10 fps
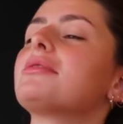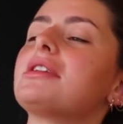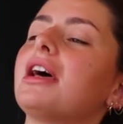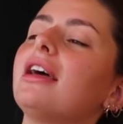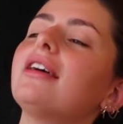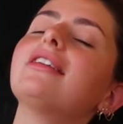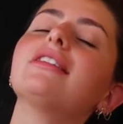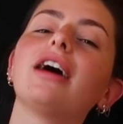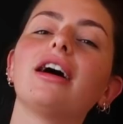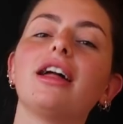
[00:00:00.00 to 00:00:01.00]
wasn't it?
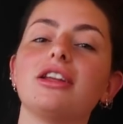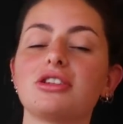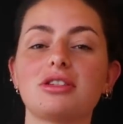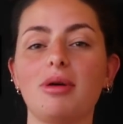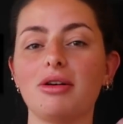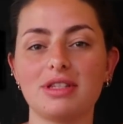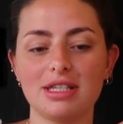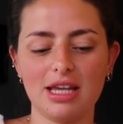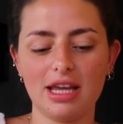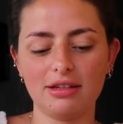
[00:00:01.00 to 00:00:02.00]
Mm. And it just smells
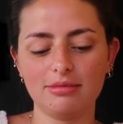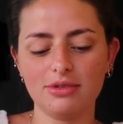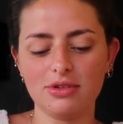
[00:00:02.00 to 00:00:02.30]
insane.